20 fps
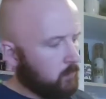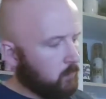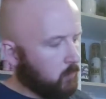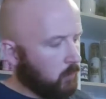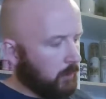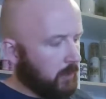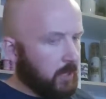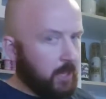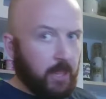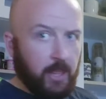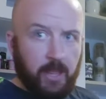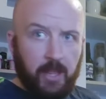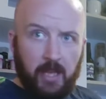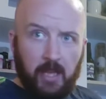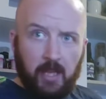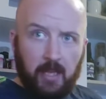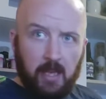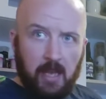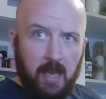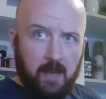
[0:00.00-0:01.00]
Really
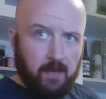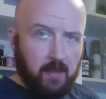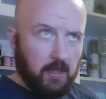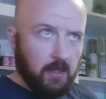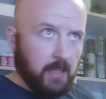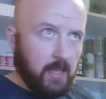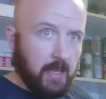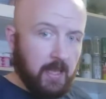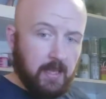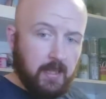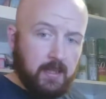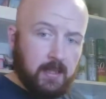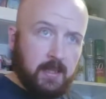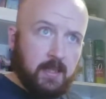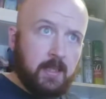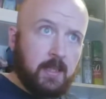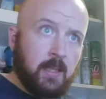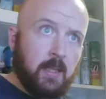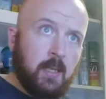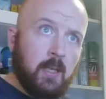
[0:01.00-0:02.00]
thick, heavy
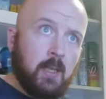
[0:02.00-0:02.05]
legs.